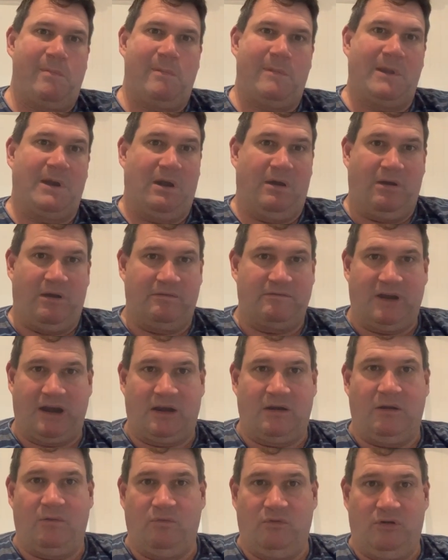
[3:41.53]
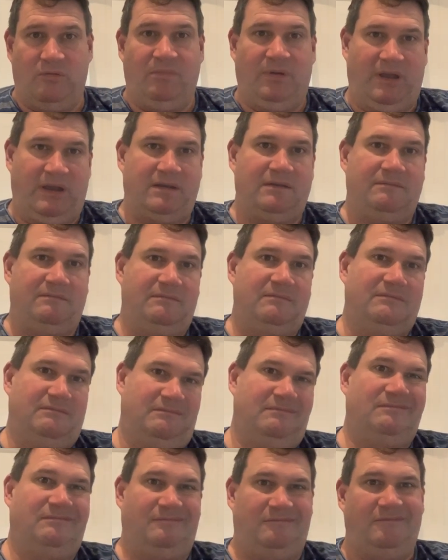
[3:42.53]
you know, I reckon I would have been
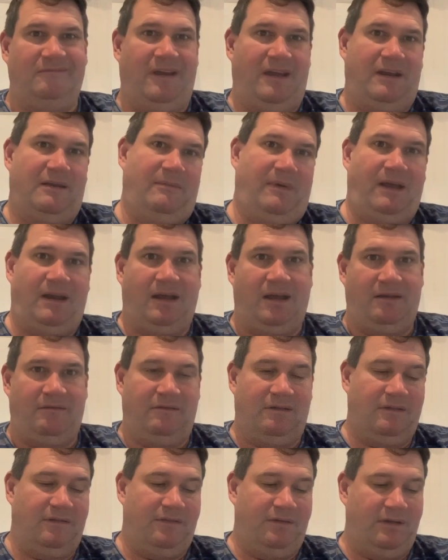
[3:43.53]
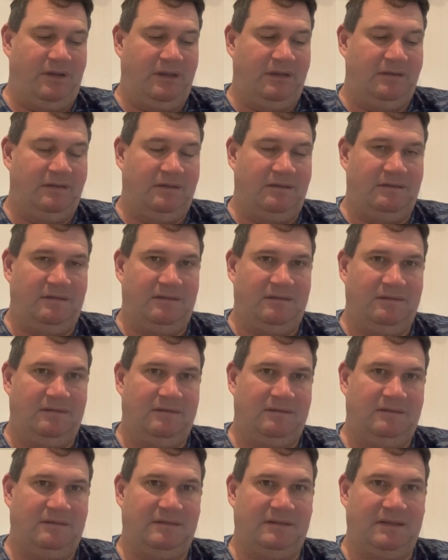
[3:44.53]
around about 130
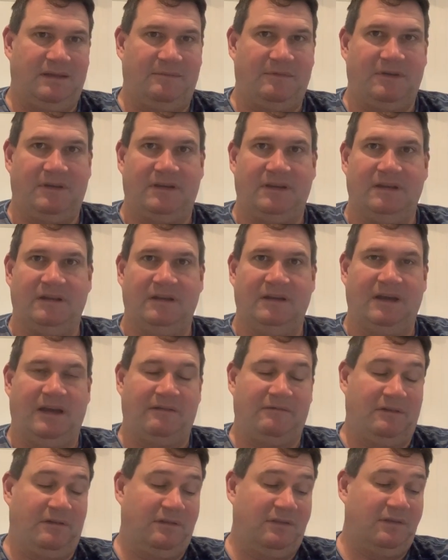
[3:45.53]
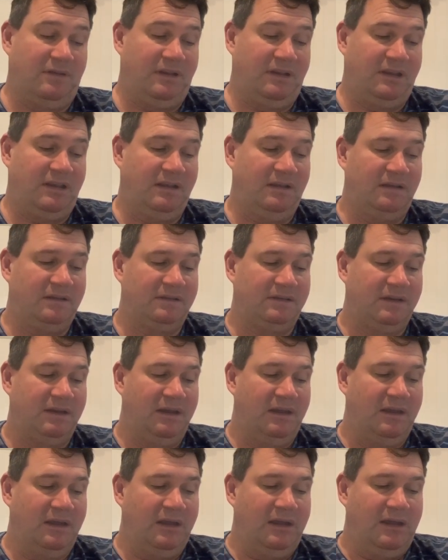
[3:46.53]
something kilo, 130 kilos.
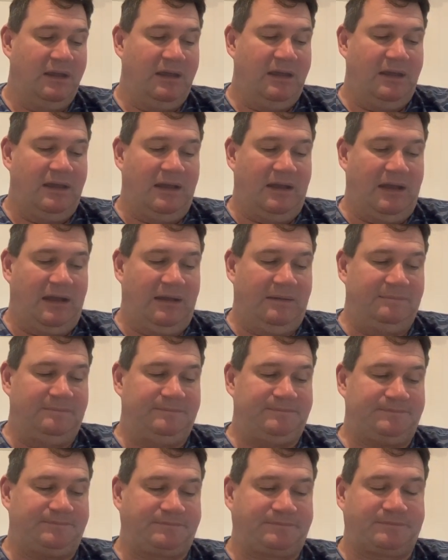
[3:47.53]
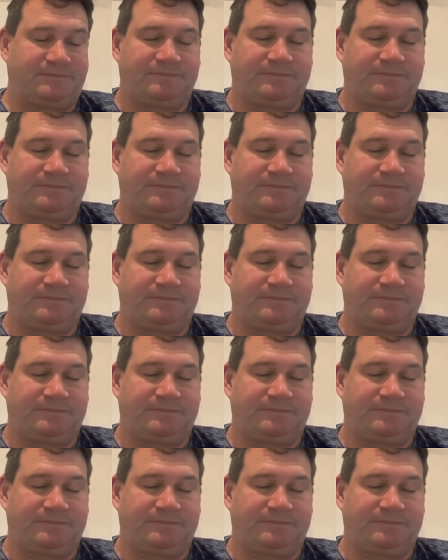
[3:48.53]
Um,